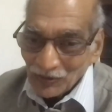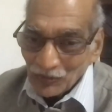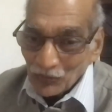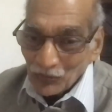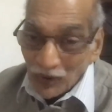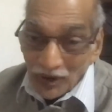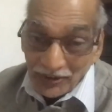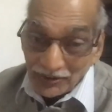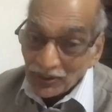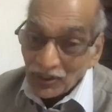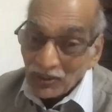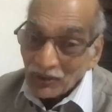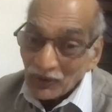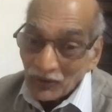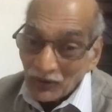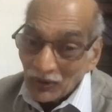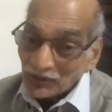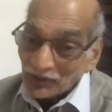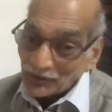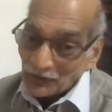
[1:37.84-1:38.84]
work
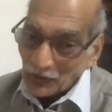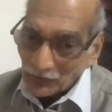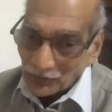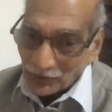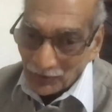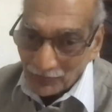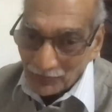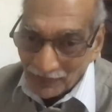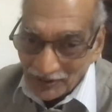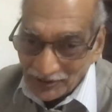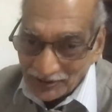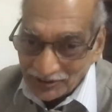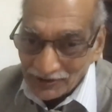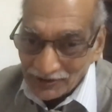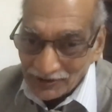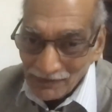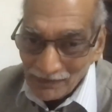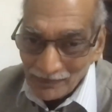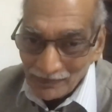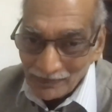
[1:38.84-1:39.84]
or
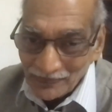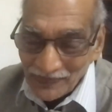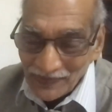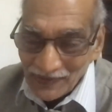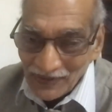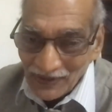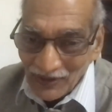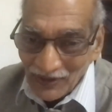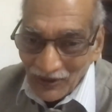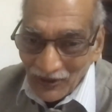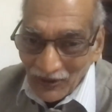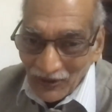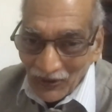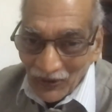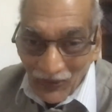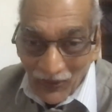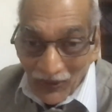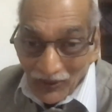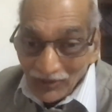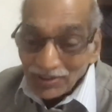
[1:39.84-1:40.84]
occupation,
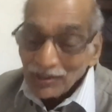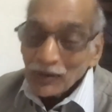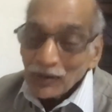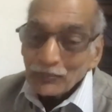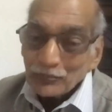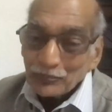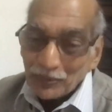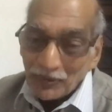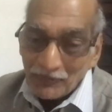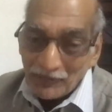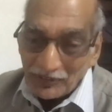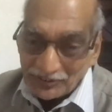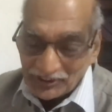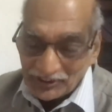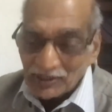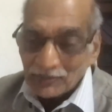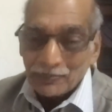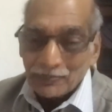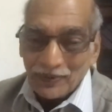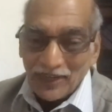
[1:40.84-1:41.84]
or
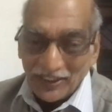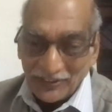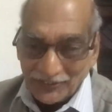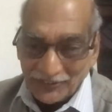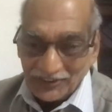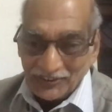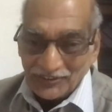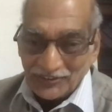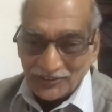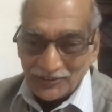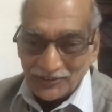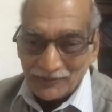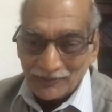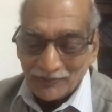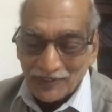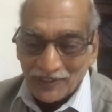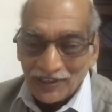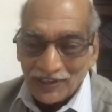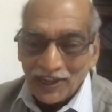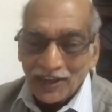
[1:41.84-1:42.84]
professional practice,
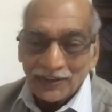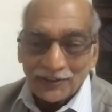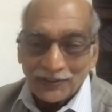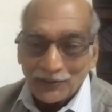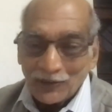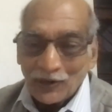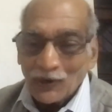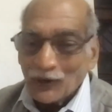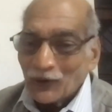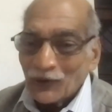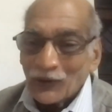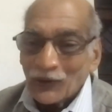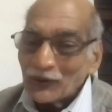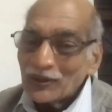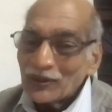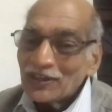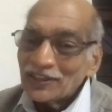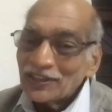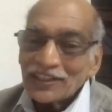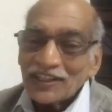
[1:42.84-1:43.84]
like
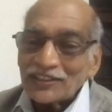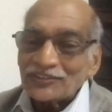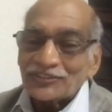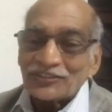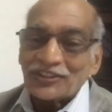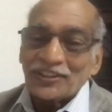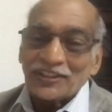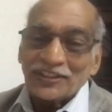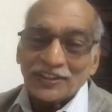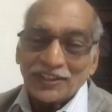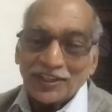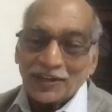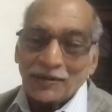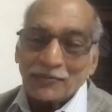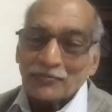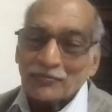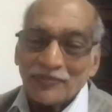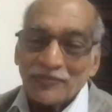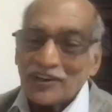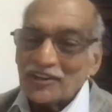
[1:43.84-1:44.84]
law,
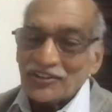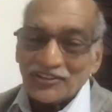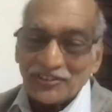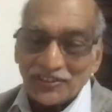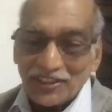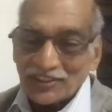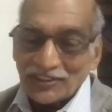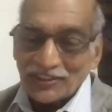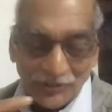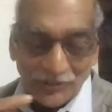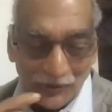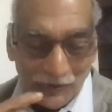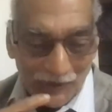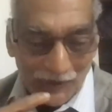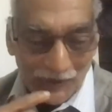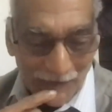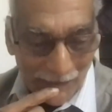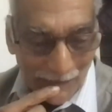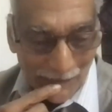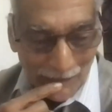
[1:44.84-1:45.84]
engineering, medicine, and so
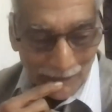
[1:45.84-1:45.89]
on.